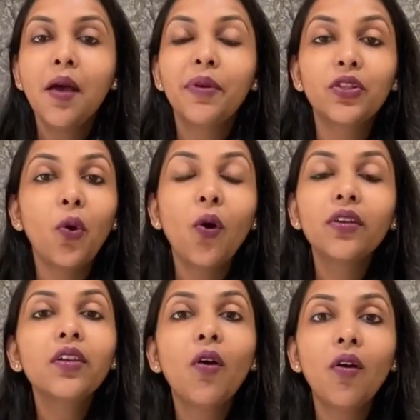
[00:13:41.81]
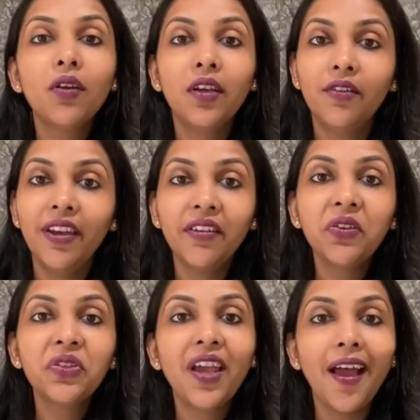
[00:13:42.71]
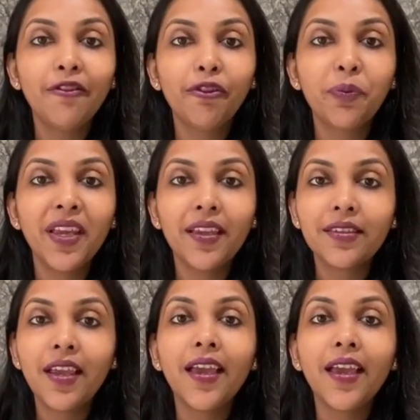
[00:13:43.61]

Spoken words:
But all in all, a very good alphabet,